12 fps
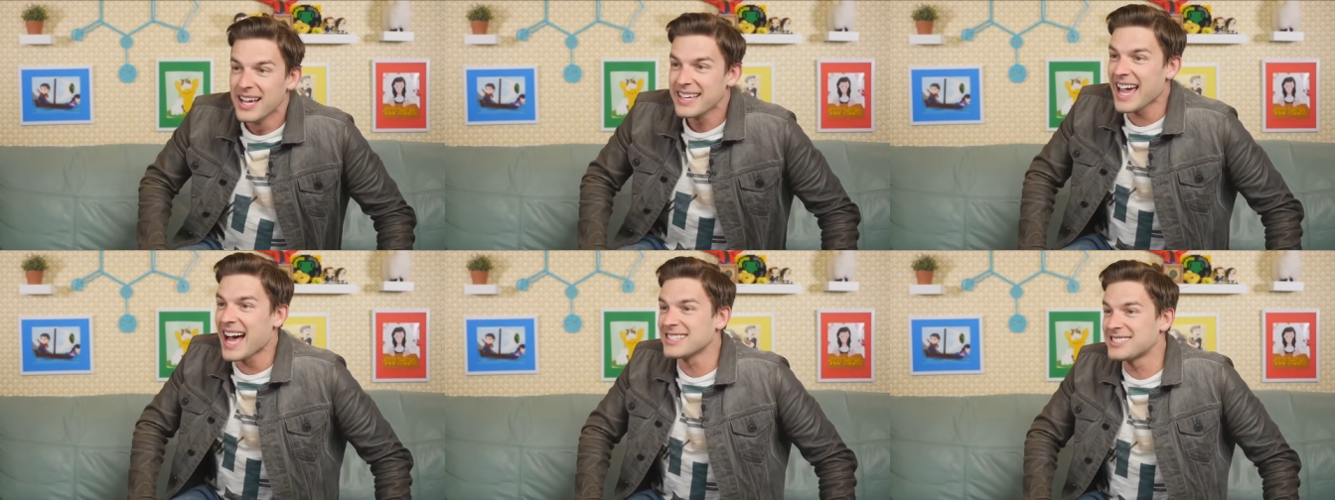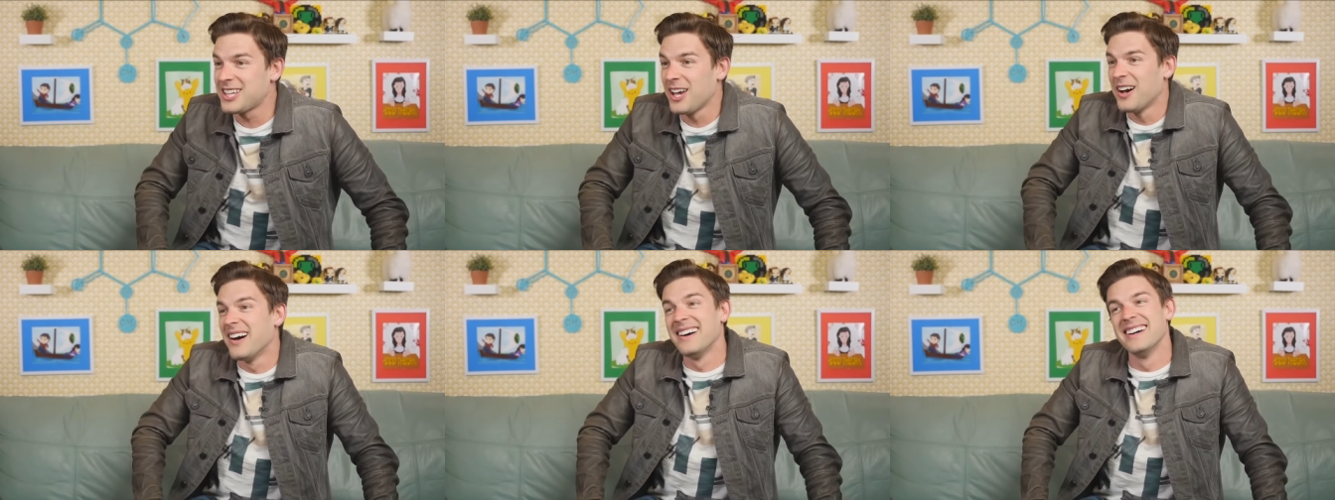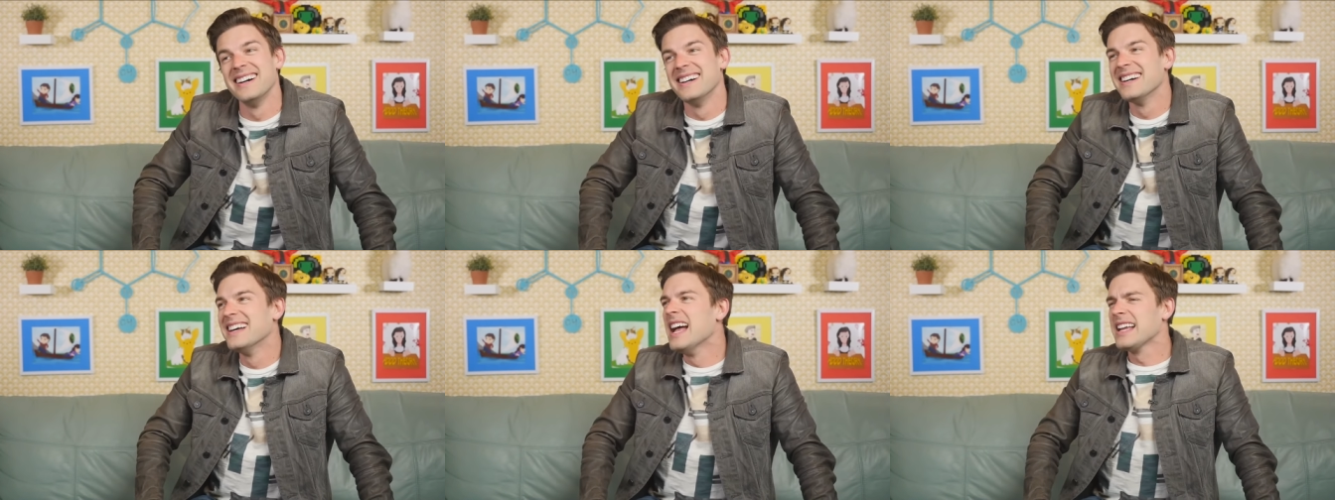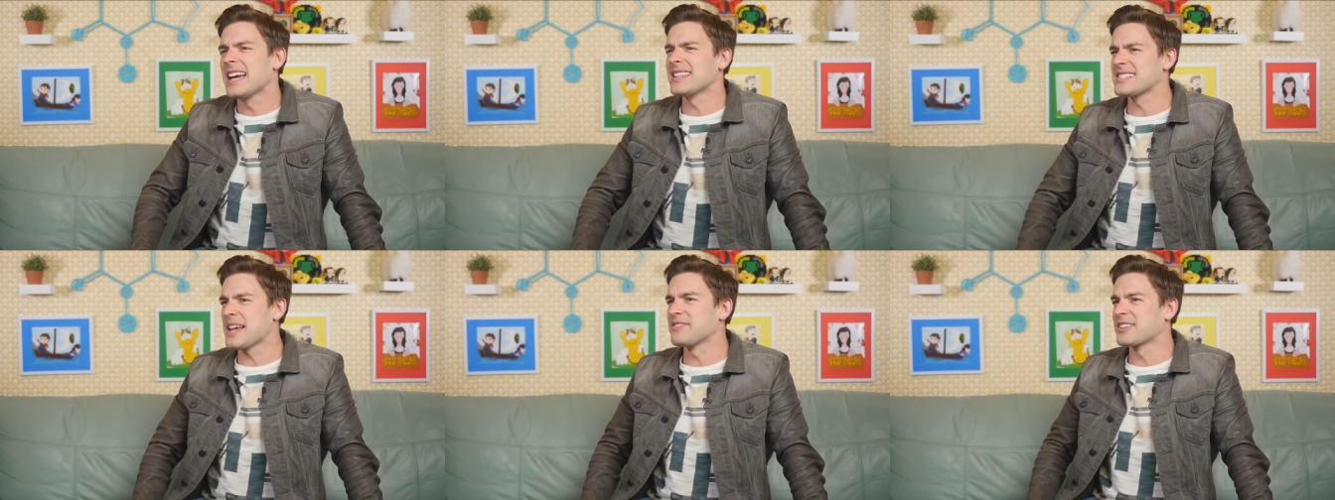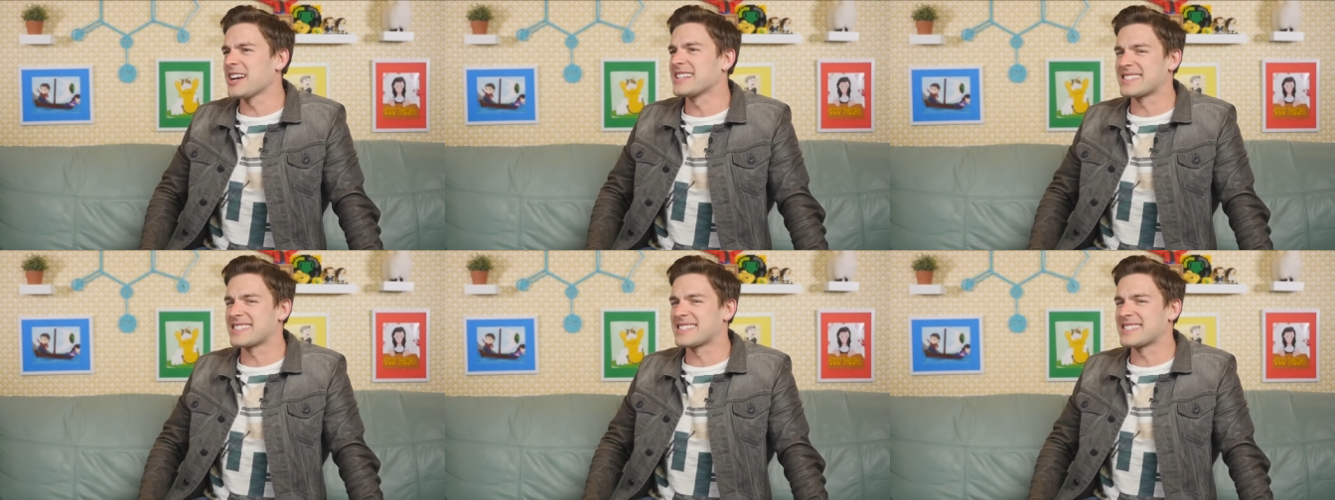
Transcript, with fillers: Yes, yeah, yeah. The seventh grade